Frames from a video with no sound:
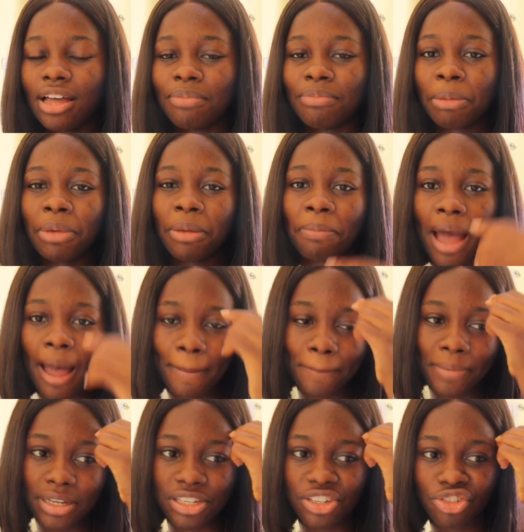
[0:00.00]
maybe
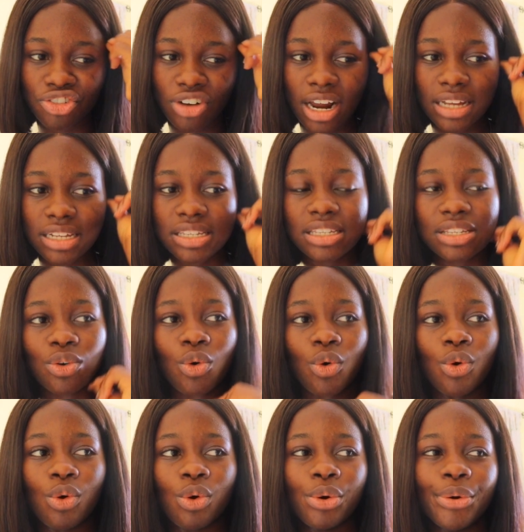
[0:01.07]
pampas grass
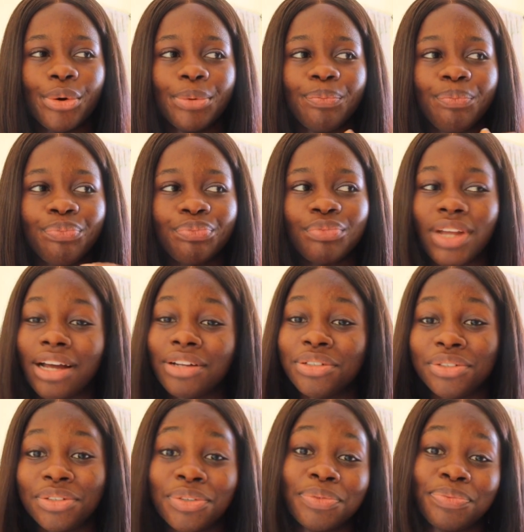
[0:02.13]
or I
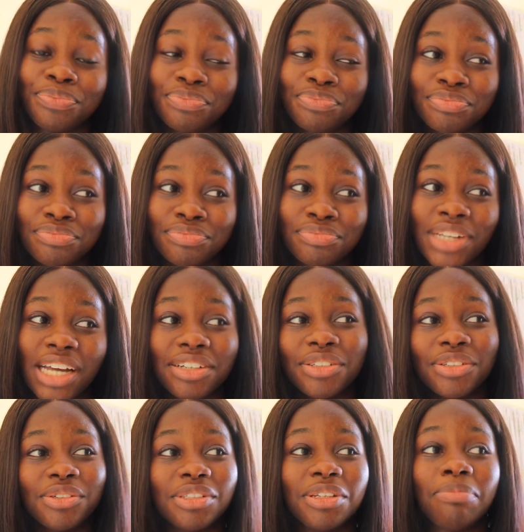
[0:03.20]
don't know. I don't
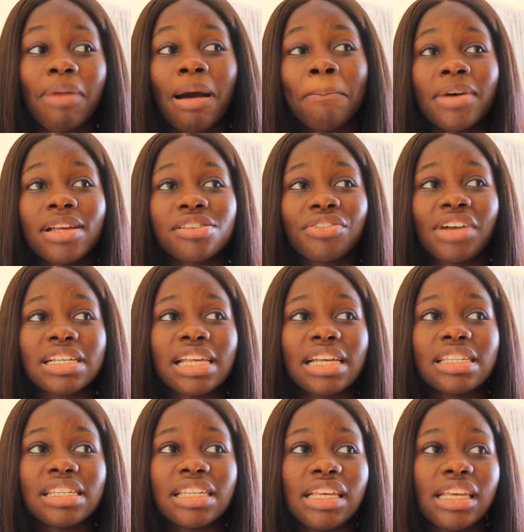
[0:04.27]
know. The pampas grass I
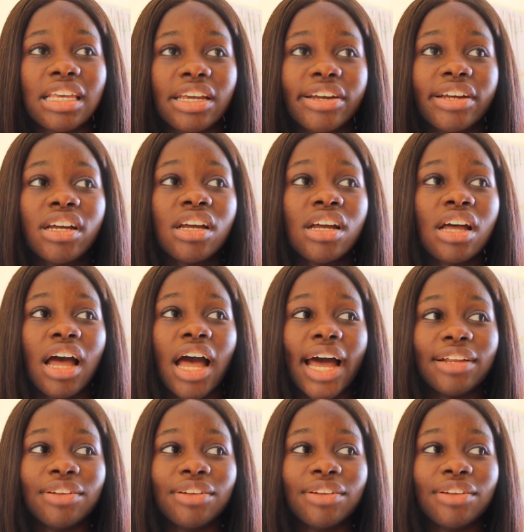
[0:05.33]
see here, I